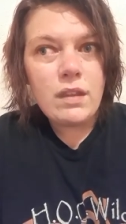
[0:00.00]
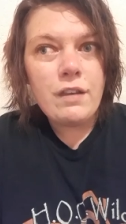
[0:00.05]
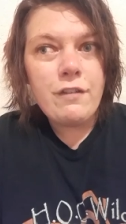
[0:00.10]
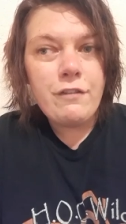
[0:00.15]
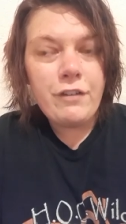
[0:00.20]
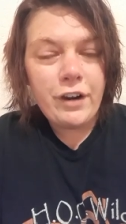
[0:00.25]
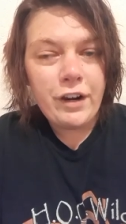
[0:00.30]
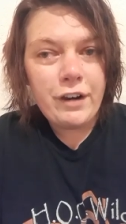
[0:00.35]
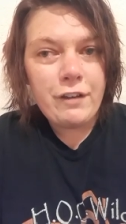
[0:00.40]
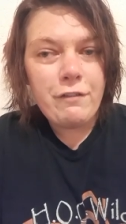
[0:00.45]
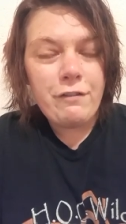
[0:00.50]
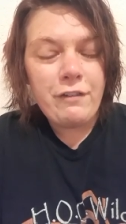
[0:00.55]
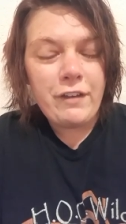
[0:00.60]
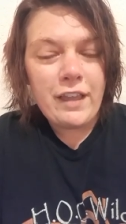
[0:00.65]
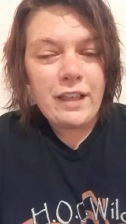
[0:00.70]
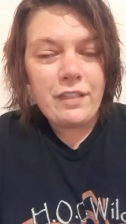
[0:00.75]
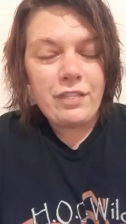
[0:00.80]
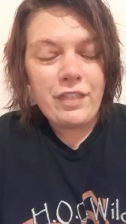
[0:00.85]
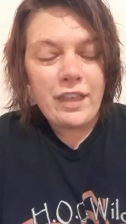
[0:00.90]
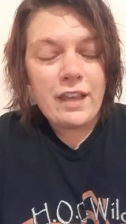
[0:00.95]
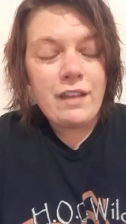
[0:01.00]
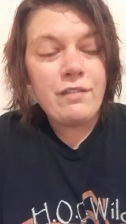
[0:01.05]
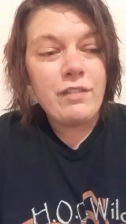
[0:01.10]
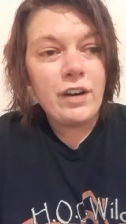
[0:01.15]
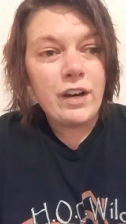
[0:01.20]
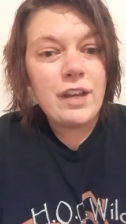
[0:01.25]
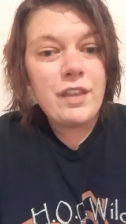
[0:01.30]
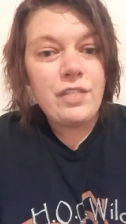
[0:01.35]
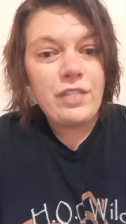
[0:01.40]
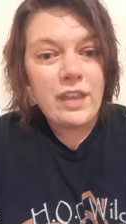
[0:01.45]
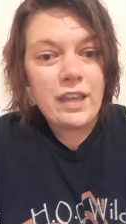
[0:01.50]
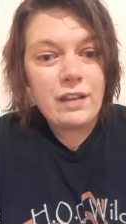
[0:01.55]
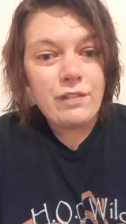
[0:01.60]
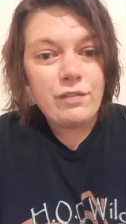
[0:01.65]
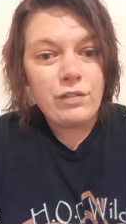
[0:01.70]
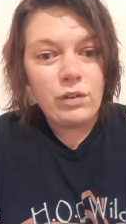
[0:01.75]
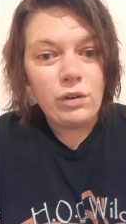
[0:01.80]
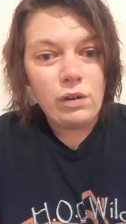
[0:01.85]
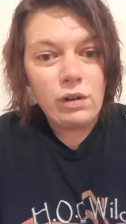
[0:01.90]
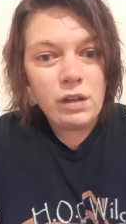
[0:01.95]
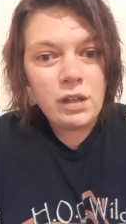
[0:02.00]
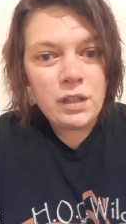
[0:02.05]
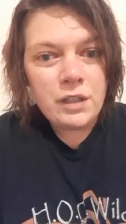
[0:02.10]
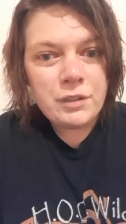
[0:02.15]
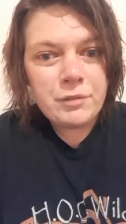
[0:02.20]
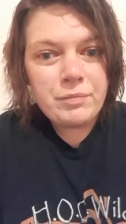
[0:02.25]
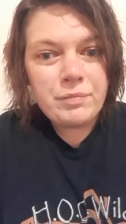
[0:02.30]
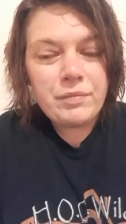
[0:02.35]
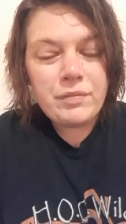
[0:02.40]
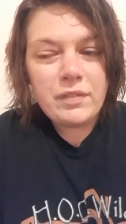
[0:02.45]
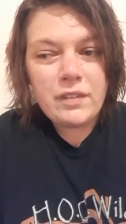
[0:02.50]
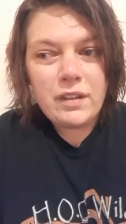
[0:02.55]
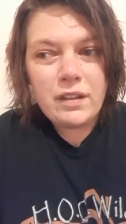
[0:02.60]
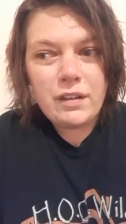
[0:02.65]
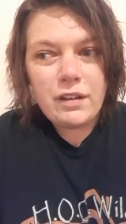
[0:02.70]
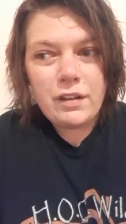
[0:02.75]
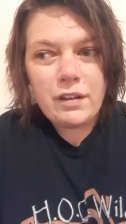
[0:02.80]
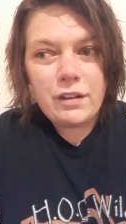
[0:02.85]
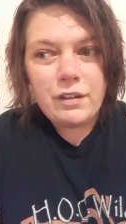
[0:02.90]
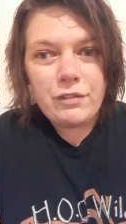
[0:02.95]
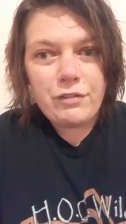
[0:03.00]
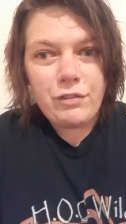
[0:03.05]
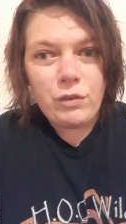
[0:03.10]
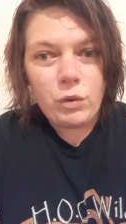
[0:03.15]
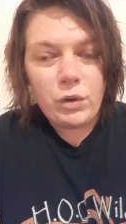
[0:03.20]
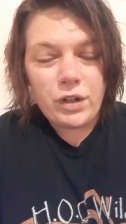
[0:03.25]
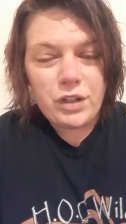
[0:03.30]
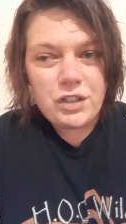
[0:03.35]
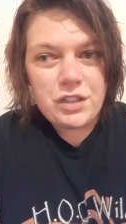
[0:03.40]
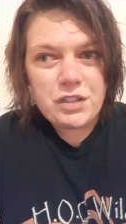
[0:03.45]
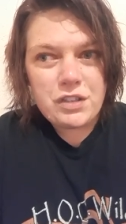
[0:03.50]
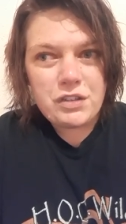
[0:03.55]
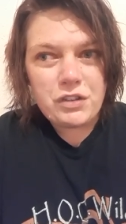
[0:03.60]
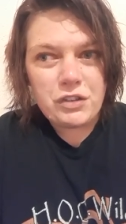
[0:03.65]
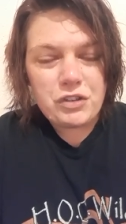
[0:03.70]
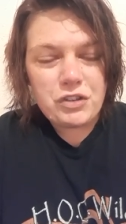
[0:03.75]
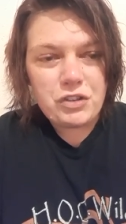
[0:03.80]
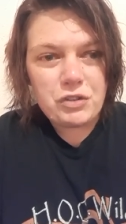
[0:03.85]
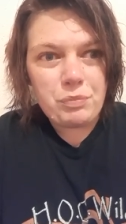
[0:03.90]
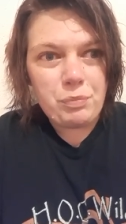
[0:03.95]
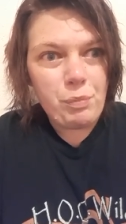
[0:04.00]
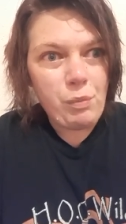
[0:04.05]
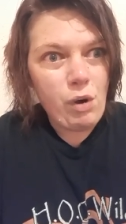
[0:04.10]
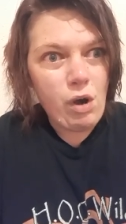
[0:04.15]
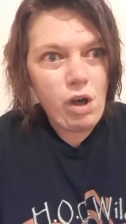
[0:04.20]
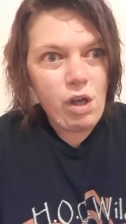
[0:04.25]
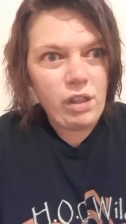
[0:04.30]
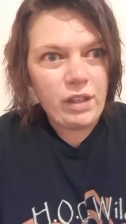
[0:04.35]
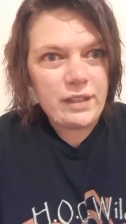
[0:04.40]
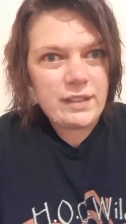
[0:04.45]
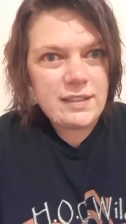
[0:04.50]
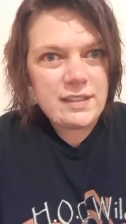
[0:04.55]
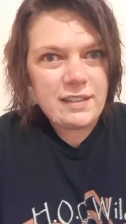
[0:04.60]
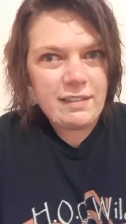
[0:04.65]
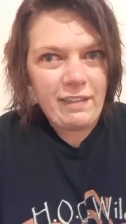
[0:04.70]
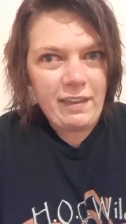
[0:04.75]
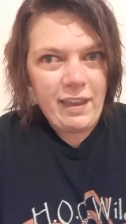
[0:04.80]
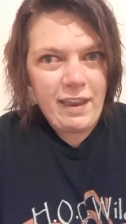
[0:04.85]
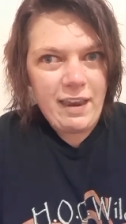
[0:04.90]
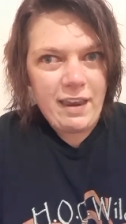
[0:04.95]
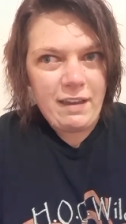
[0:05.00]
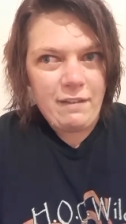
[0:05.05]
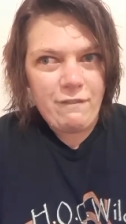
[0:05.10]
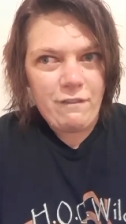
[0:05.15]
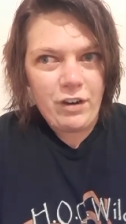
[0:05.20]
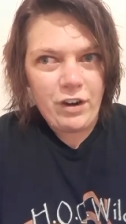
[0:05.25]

Very thankful for just the smallest thing, and